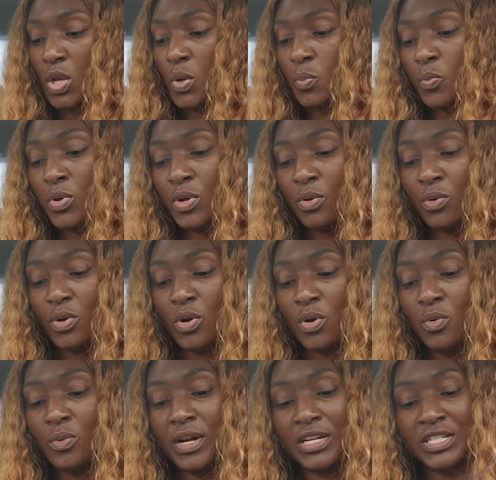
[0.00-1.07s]
We gonna
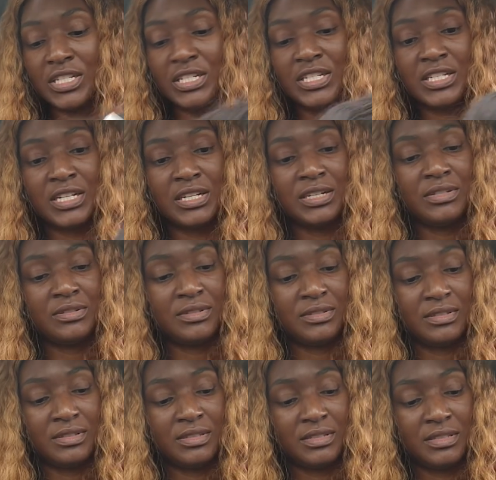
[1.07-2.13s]
cold wash it, child.
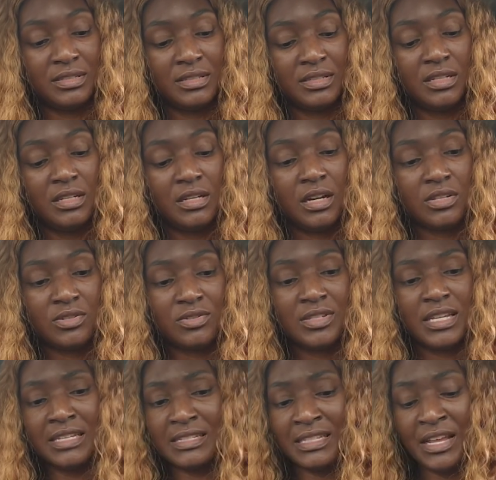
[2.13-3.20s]
I was gonna say
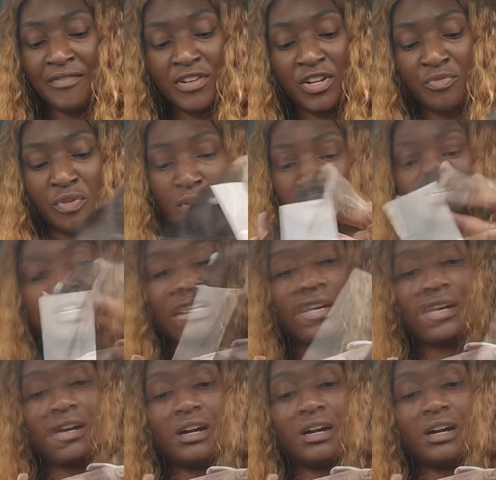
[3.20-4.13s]
it's giving the wrong texture.